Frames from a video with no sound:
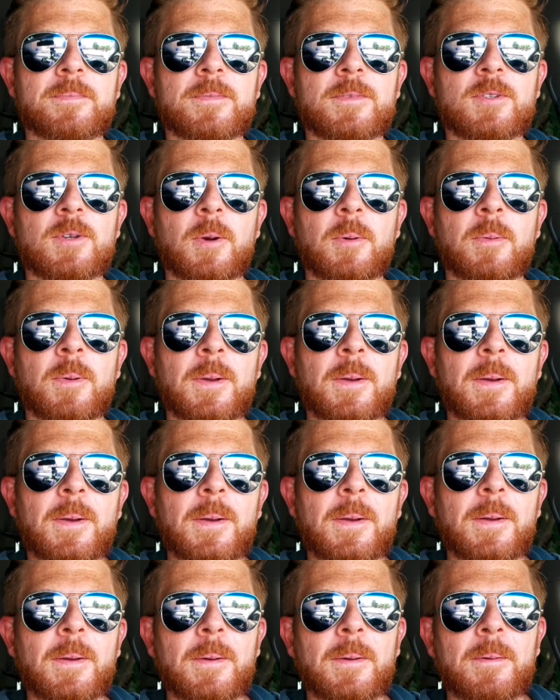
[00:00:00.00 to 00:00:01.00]
So
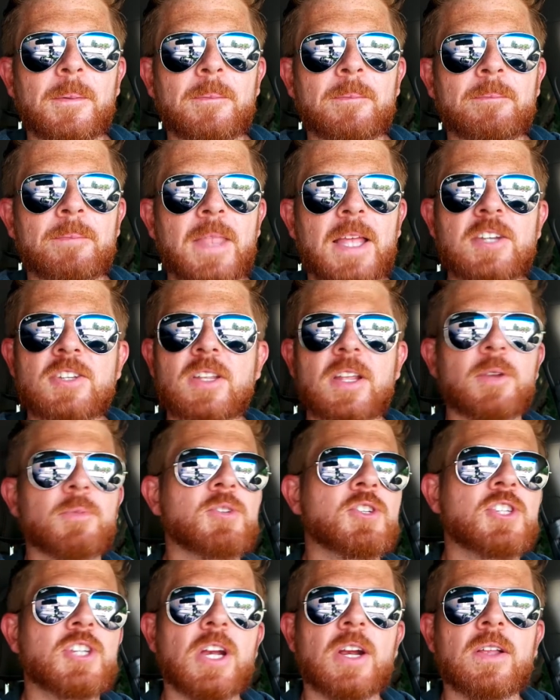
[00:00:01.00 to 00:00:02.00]
I just thought I
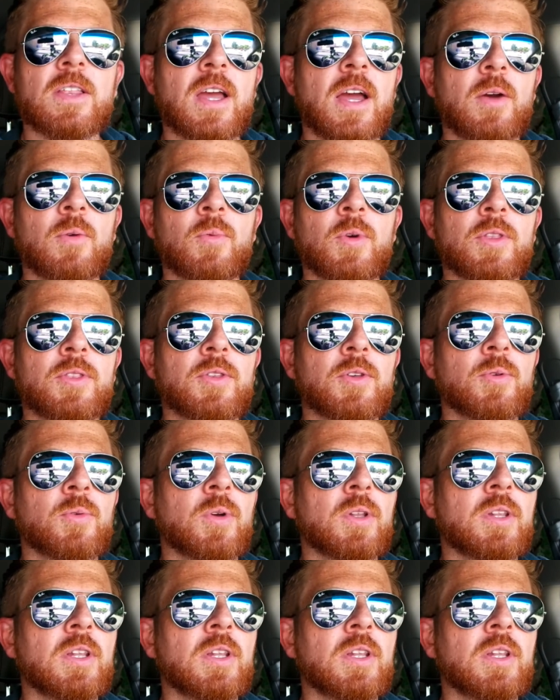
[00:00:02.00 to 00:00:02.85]
would share that with you.